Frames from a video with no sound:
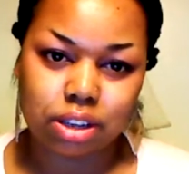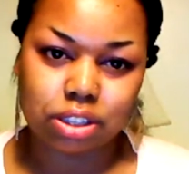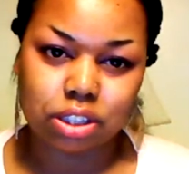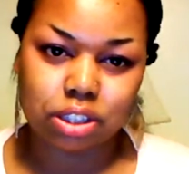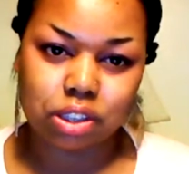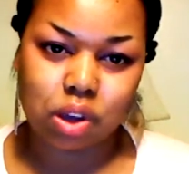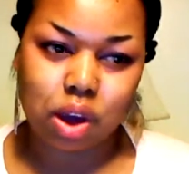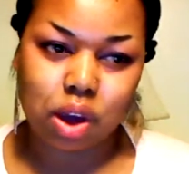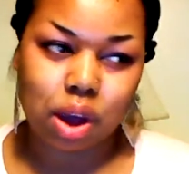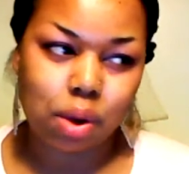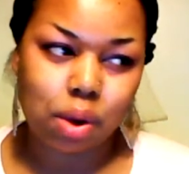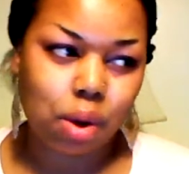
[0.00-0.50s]

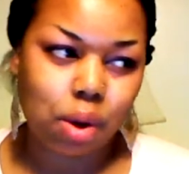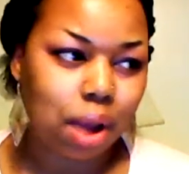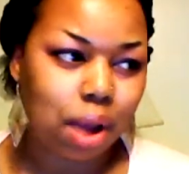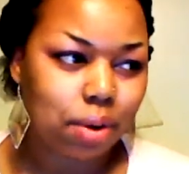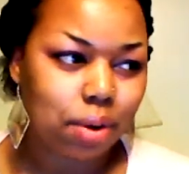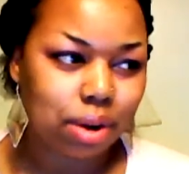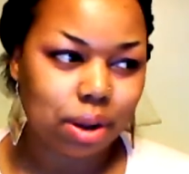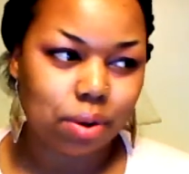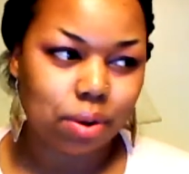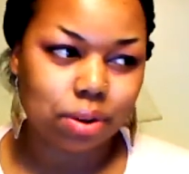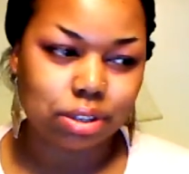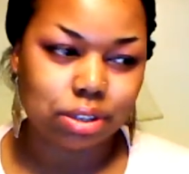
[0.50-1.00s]
So how are
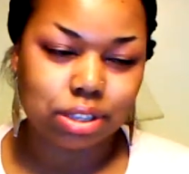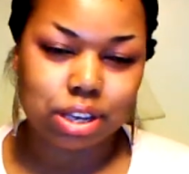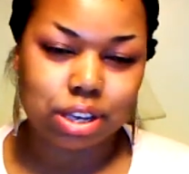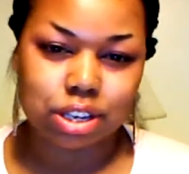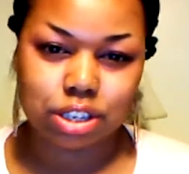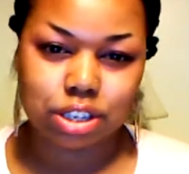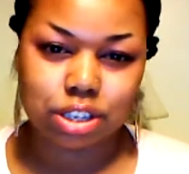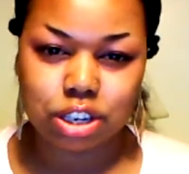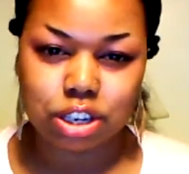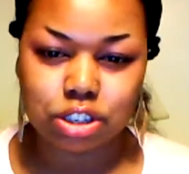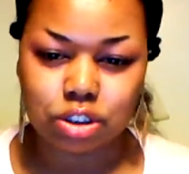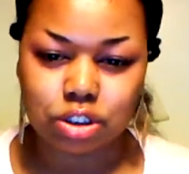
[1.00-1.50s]
they going to
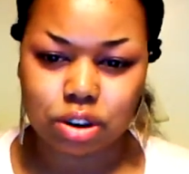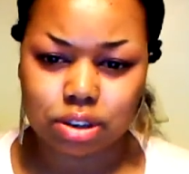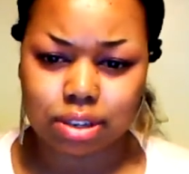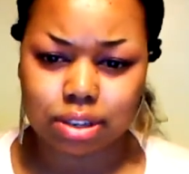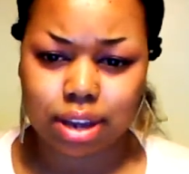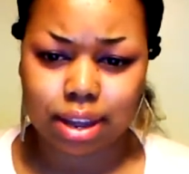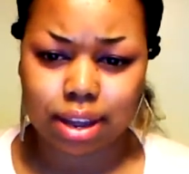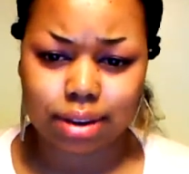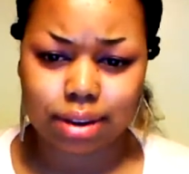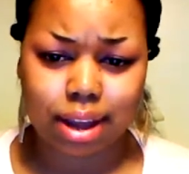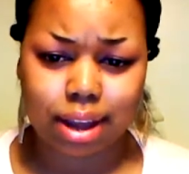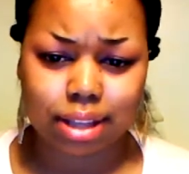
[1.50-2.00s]
teach their
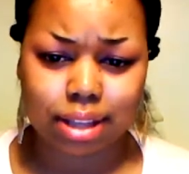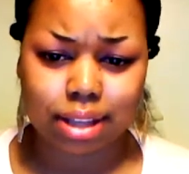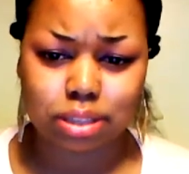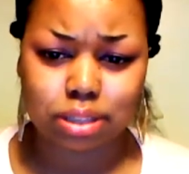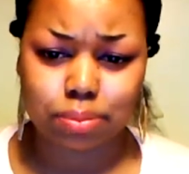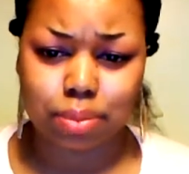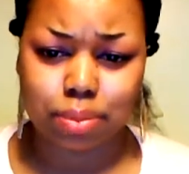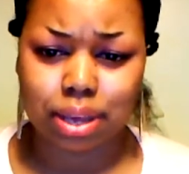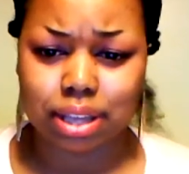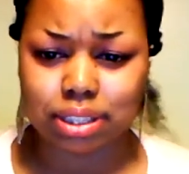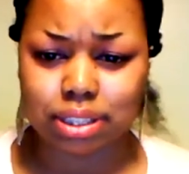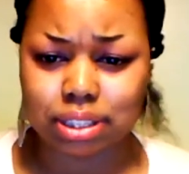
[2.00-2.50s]
children not to
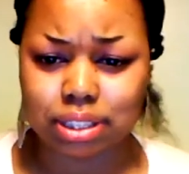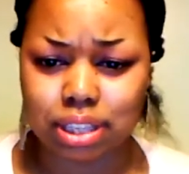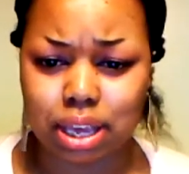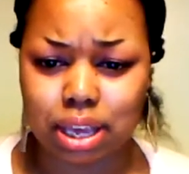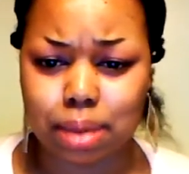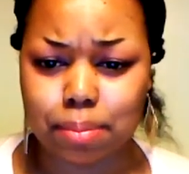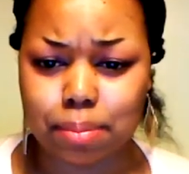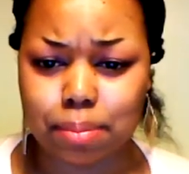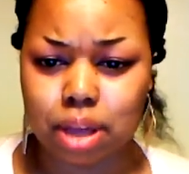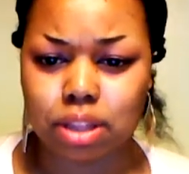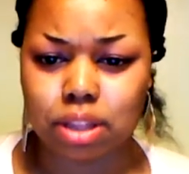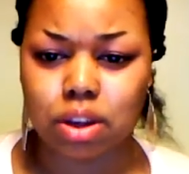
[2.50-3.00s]
be a
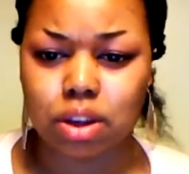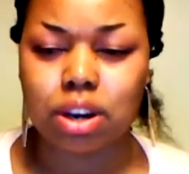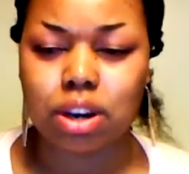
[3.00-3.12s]
teen mother?